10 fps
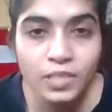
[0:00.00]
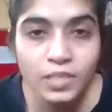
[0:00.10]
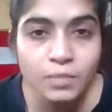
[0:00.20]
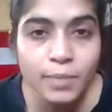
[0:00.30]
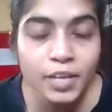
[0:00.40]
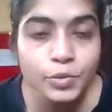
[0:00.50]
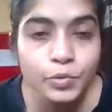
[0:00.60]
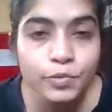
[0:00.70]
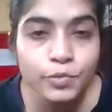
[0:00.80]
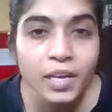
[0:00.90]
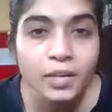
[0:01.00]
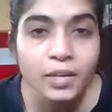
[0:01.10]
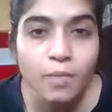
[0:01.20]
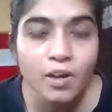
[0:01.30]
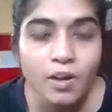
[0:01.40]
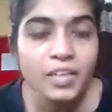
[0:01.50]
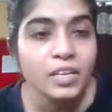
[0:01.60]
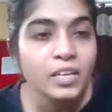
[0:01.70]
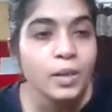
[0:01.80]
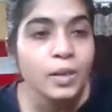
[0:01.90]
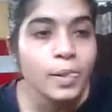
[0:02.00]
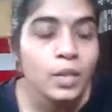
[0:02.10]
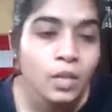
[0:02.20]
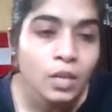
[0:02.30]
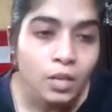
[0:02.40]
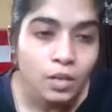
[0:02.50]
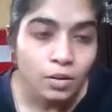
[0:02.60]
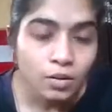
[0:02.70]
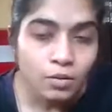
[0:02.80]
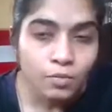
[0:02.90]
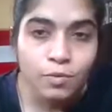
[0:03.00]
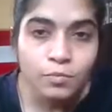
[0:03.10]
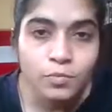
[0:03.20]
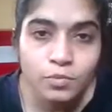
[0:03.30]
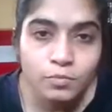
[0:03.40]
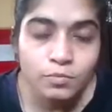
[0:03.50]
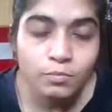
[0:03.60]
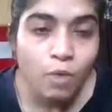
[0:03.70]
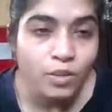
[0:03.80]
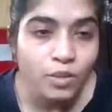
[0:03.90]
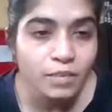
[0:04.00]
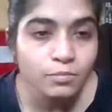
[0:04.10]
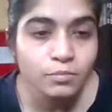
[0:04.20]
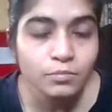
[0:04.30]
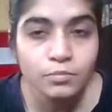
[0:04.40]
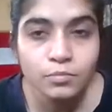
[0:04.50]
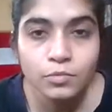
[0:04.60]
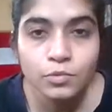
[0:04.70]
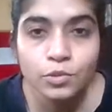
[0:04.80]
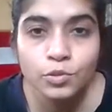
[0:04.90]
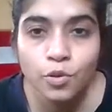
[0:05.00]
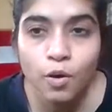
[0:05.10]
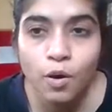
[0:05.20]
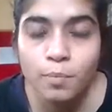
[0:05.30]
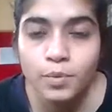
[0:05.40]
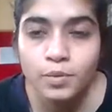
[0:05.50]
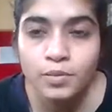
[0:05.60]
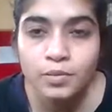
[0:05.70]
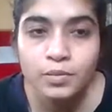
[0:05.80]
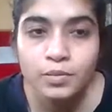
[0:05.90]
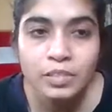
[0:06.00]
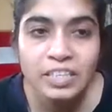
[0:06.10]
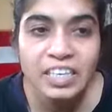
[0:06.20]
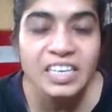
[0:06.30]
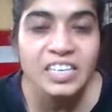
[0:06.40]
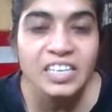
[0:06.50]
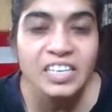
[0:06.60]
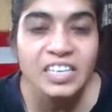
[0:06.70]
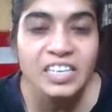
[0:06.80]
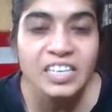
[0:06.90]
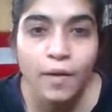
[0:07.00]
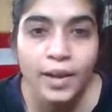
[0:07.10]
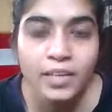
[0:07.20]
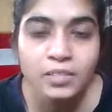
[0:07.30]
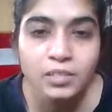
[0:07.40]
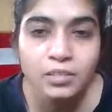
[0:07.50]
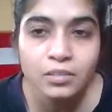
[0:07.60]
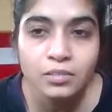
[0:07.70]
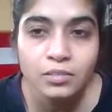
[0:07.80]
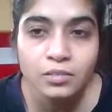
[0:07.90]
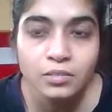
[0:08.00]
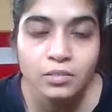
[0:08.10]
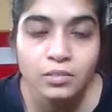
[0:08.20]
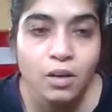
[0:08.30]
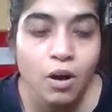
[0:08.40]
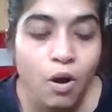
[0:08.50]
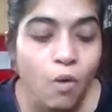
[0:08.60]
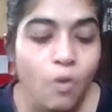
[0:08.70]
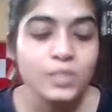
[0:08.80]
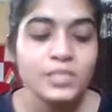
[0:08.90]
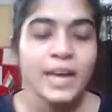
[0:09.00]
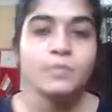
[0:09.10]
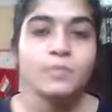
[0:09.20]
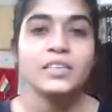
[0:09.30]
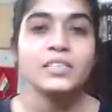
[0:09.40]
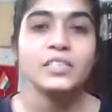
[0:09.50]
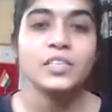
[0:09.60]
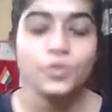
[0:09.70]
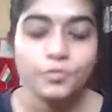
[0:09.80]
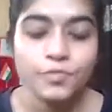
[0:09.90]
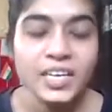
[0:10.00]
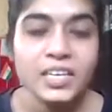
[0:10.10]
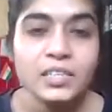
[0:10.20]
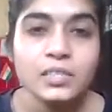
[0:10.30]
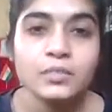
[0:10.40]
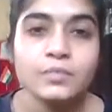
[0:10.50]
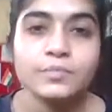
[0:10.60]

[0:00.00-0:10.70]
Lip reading: just begin to feel your body from bottom to top, each and every joint, all segments in your feet,